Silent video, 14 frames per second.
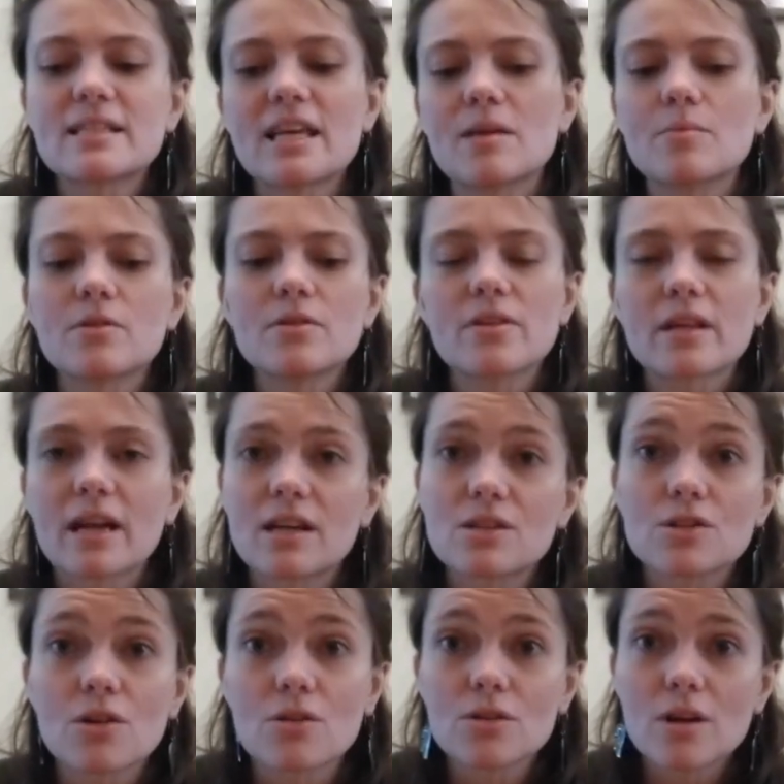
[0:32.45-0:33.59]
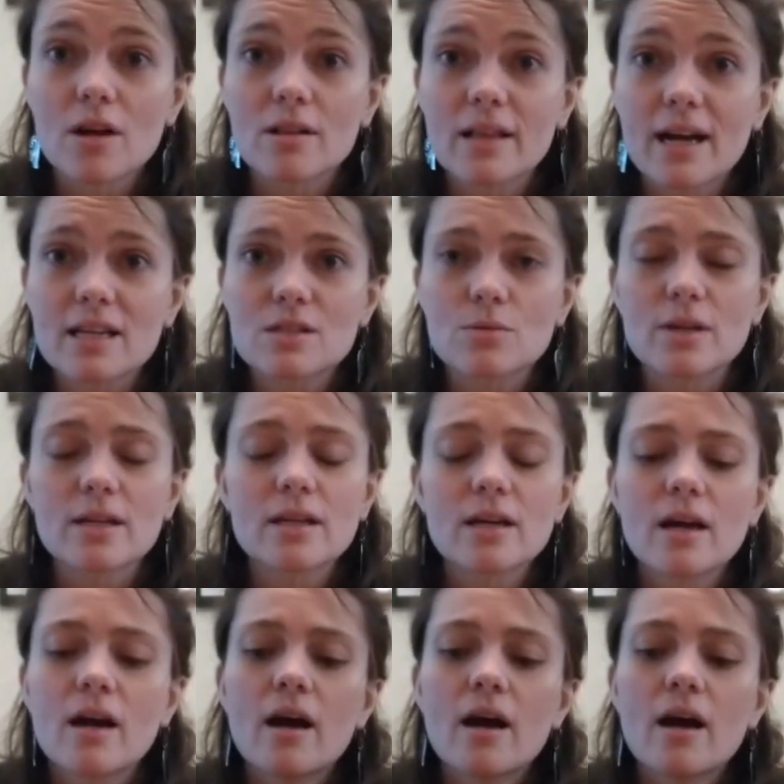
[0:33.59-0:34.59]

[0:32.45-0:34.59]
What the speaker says: table that I showed y'all last week.